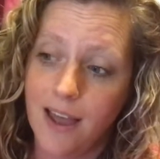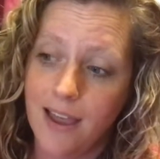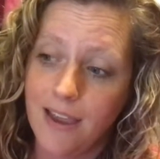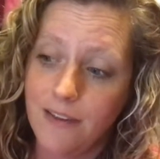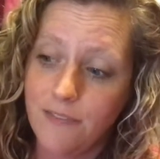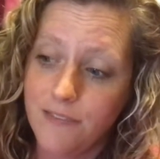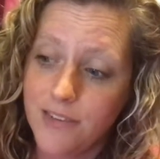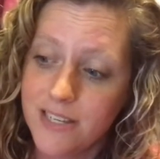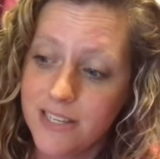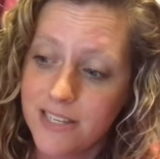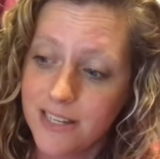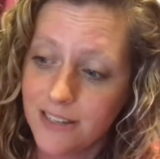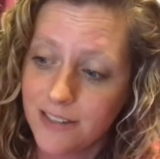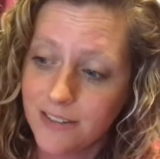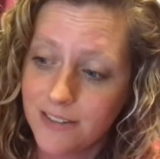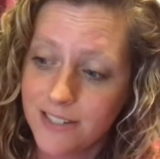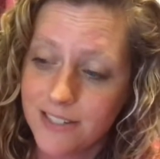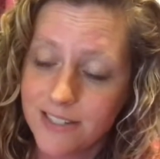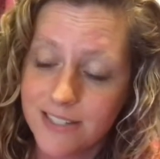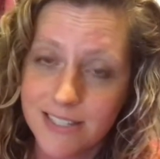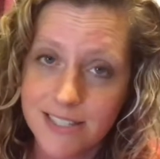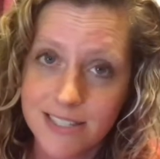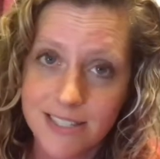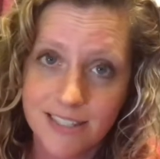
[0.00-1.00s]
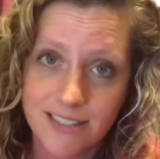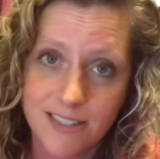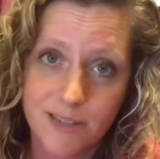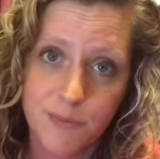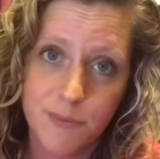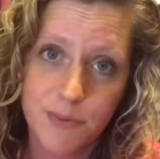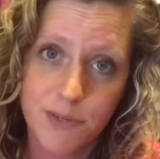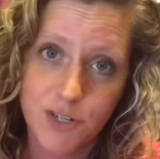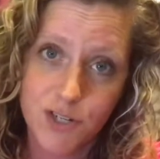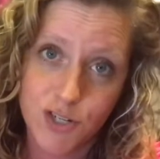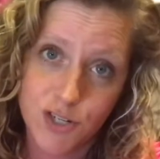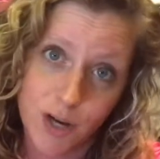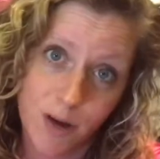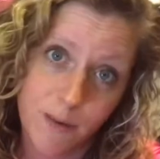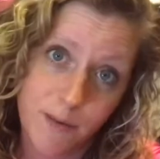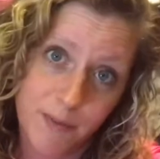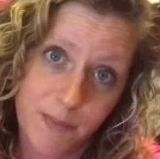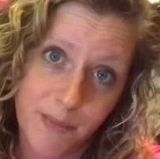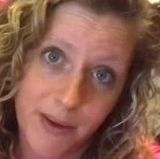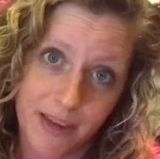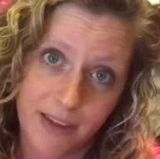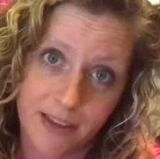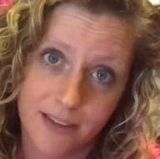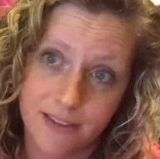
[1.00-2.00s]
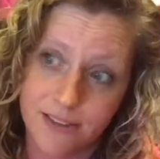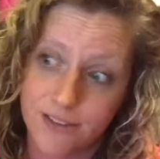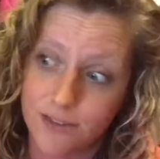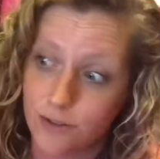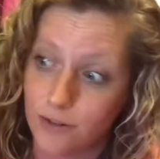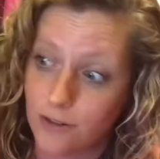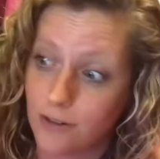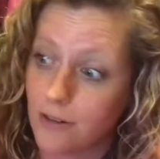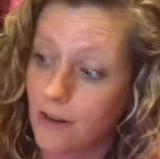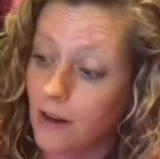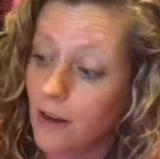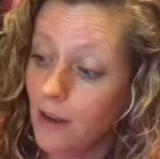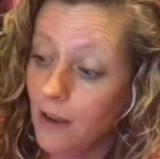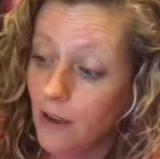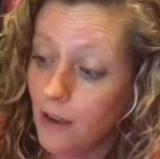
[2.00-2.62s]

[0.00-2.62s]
even down to silly pajama pants or